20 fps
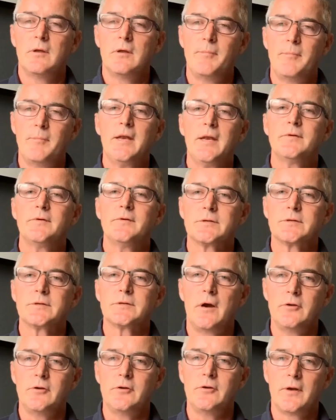Benefits
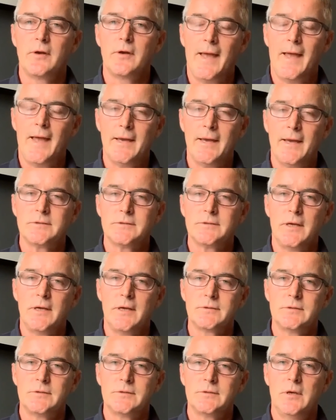are you can
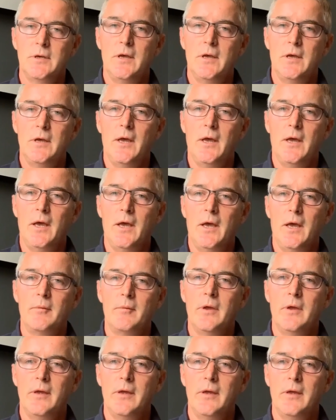access
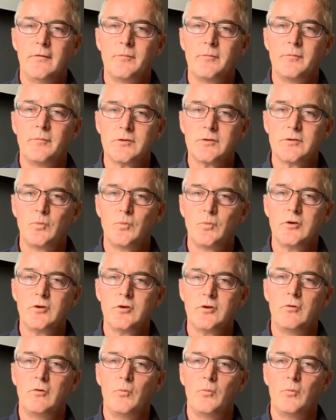information when
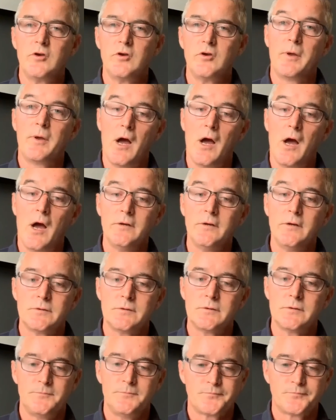you're being asked,
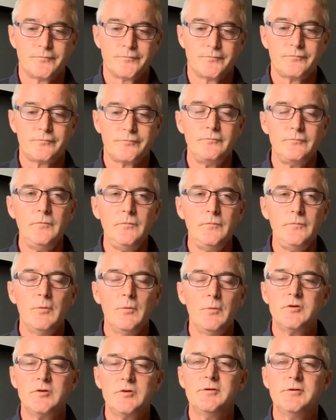
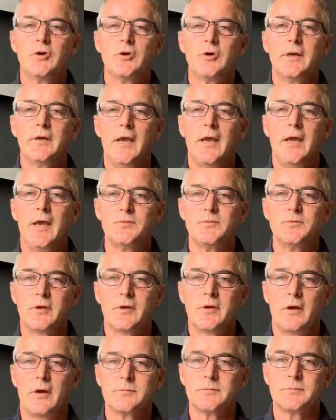which means you can engage with
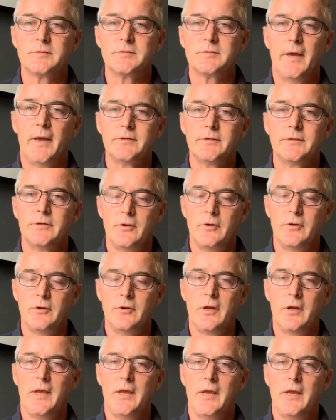your customers better, you
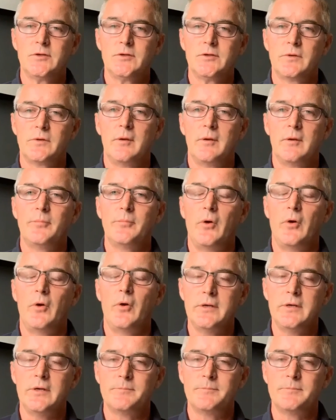can engage with your
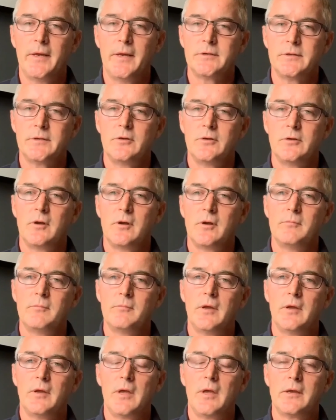employees better, you can
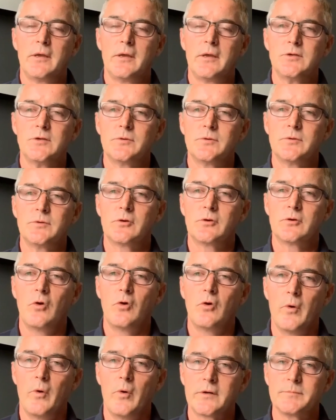engage with your
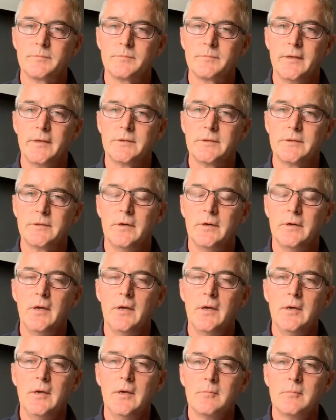co-workers better,
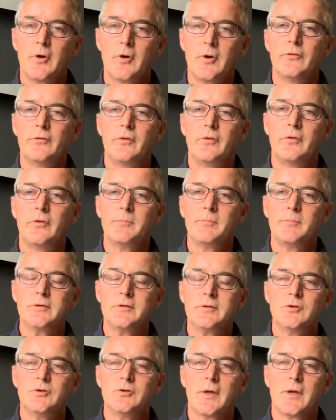but also that
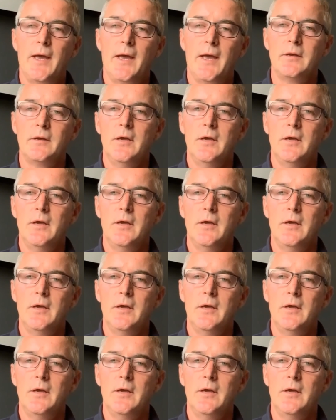means you can